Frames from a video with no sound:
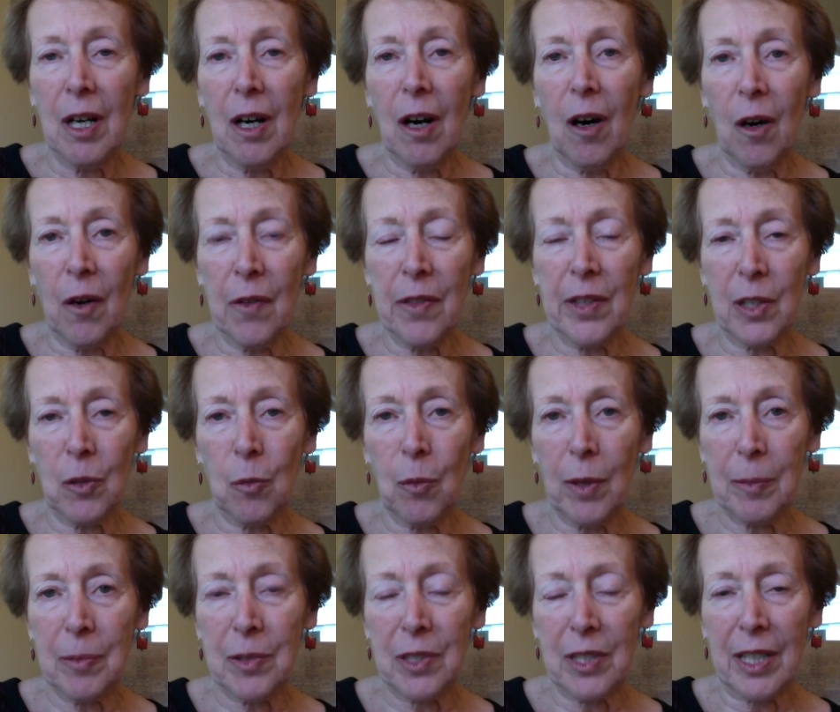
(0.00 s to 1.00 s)
on their
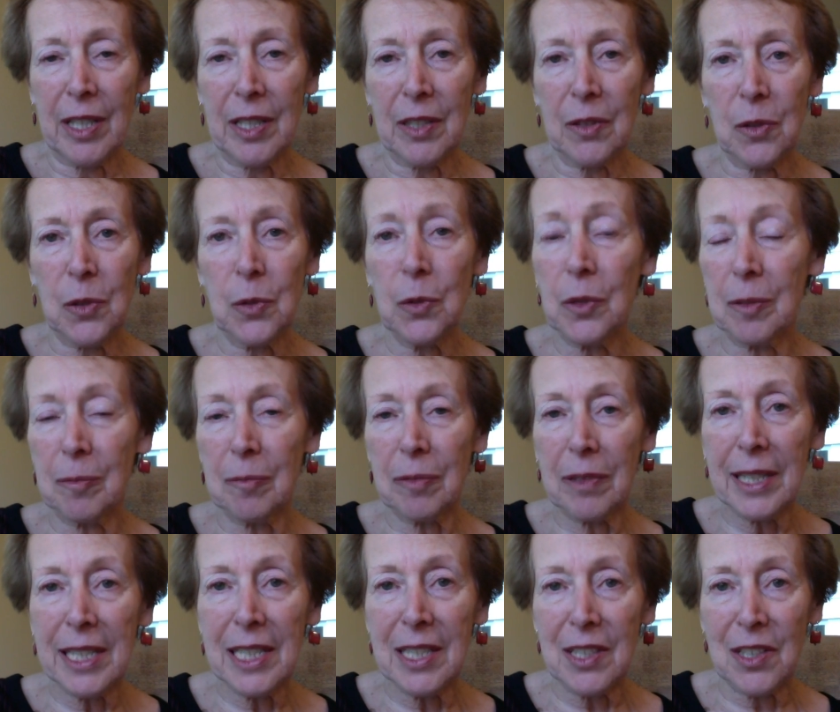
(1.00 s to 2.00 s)
website, 2
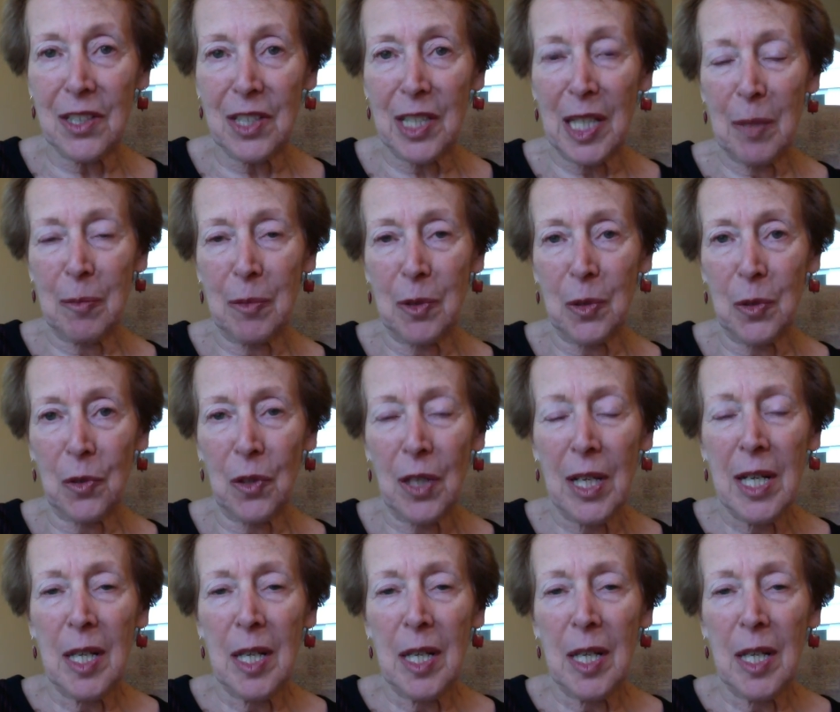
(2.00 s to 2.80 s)
complete chapters,